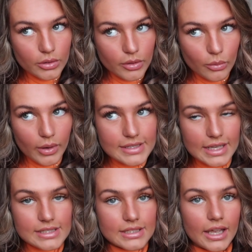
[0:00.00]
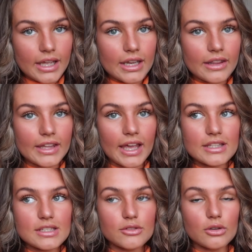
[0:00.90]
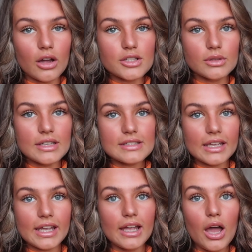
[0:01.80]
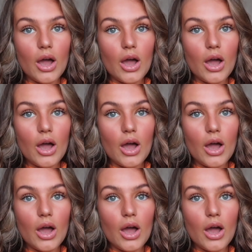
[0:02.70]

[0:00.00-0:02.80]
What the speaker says: and always edit it in at the end if you guys want to see